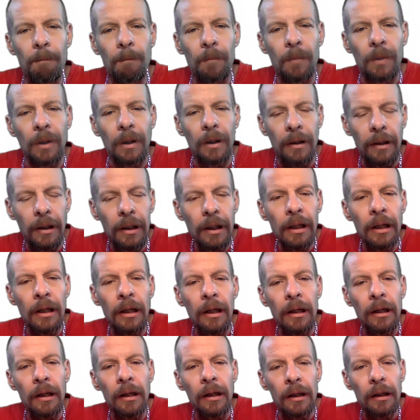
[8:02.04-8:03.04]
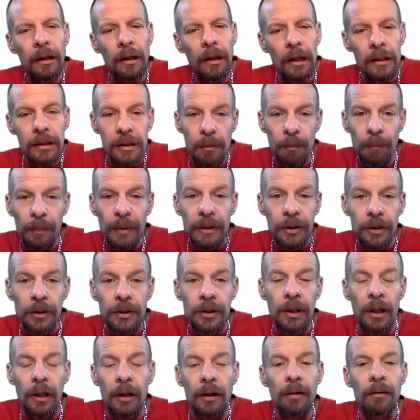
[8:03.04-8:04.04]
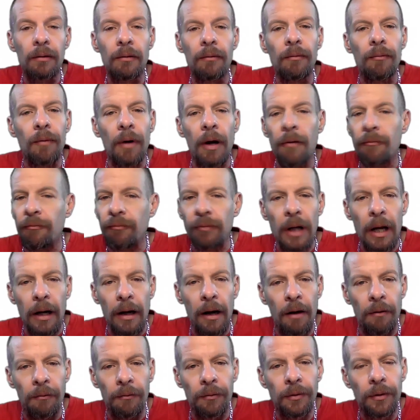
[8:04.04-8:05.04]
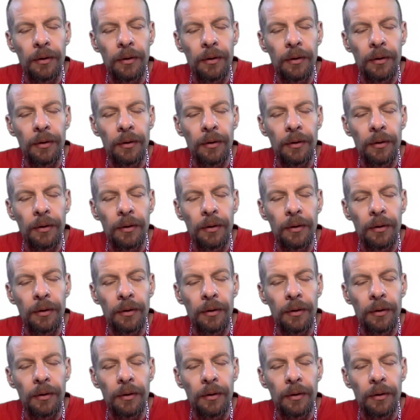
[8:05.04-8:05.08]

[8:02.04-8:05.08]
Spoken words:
he is a piece of shit, right? Flat out.